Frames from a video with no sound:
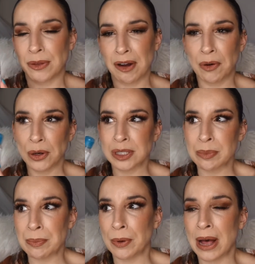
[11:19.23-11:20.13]
I've heard some
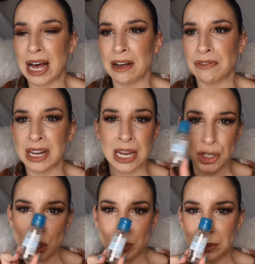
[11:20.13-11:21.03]
people have an
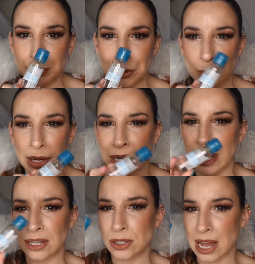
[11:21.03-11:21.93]
issue with the blue one
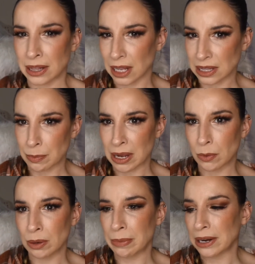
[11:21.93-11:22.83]
and like the pink
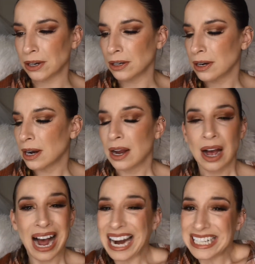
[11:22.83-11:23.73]
one better.
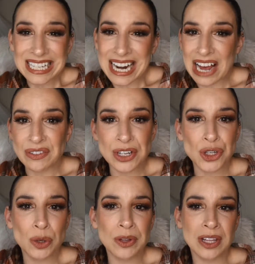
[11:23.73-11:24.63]
I didn't have an
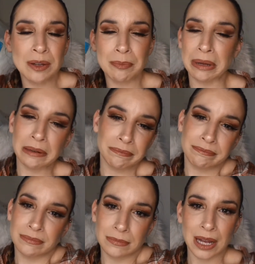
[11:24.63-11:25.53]
issue with it, but
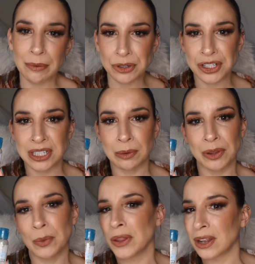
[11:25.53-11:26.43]
I would just stick with the
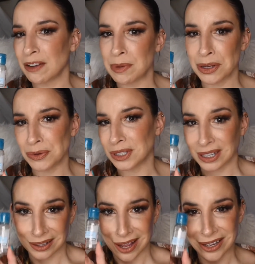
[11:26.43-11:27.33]
one that I've been using and
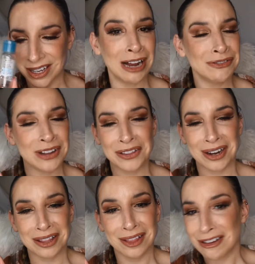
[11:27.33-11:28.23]
like. I found that I
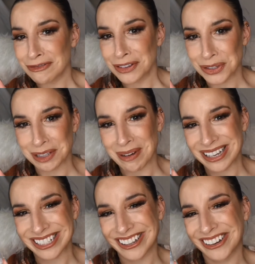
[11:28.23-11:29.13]
love using
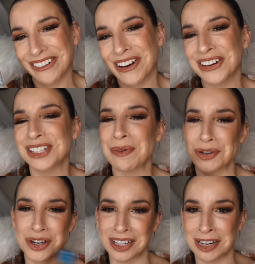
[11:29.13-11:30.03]
micellar water, especially
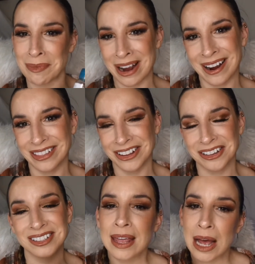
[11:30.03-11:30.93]
to clean up my eye
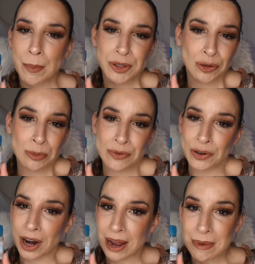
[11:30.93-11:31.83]
looks. It helps to remove your
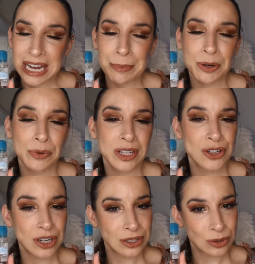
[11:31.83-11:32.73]
eye makeup in a really
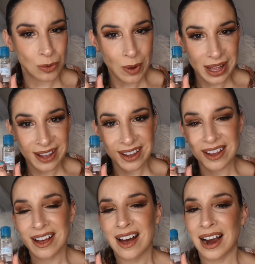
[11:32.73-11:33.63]
gentle way.
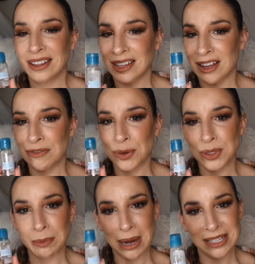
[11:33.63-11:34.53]
I love
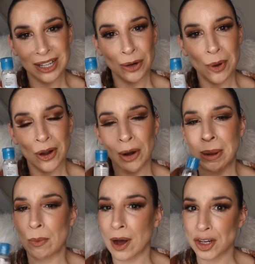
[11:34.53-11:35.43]
using micellar water on my
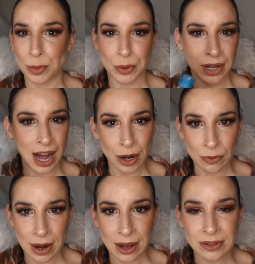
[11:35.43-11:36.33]
washable cotton
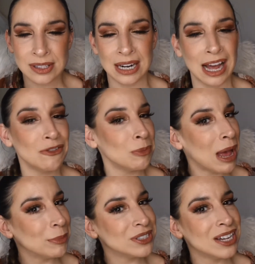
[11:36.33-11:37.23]
rounds that I got from
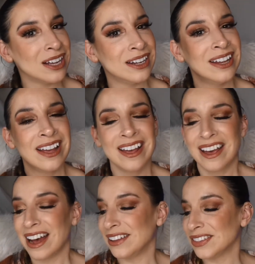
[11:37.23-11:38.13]
Amazon.
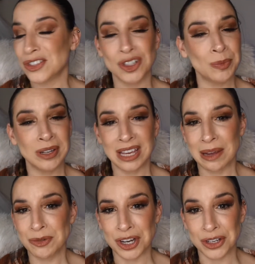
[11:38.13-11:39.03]
And this has just been a game
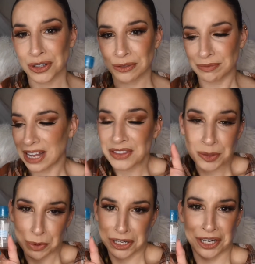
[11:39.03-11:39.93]
changer. Not this
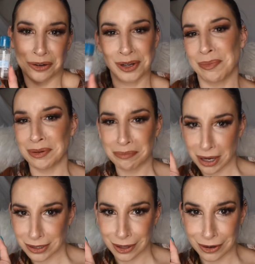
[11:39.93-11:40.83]
particularly, but
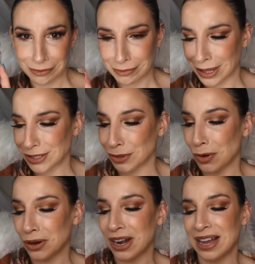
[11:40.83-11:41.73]
micellar cleansing
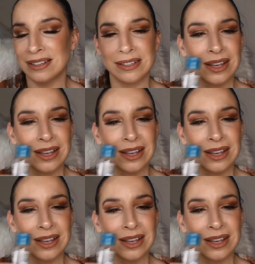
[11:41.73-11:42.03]
water has.